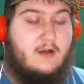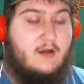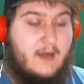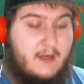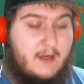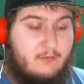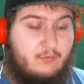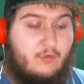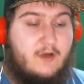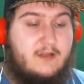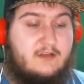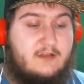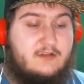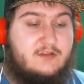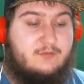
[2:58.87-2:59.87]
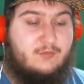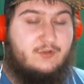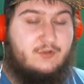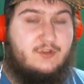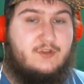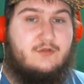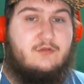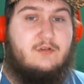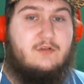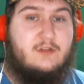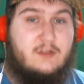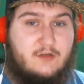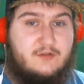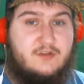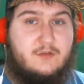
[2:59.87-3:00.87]
I want to do
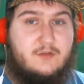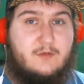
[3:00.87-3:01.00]
YouTube